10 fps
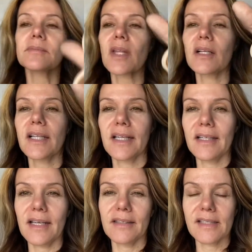Okay,
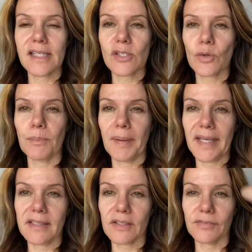and this is her
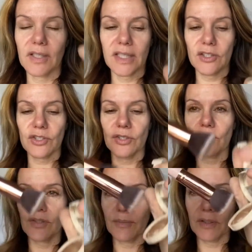baked foundation.
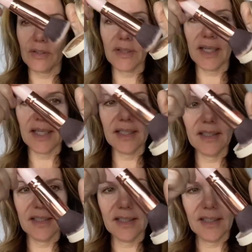So I'm gonna go ahead,
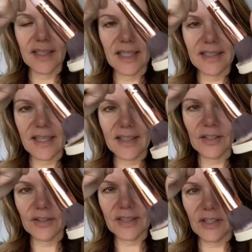and I
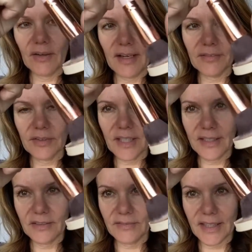heard that you have to
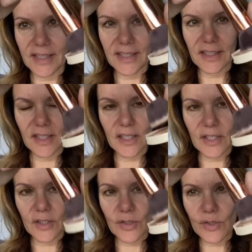kind of like
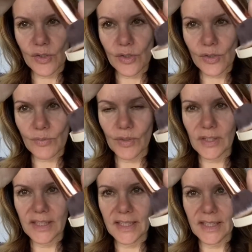
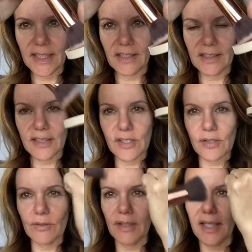swirl it in there. Let's
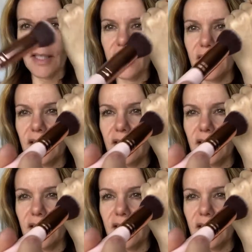do a,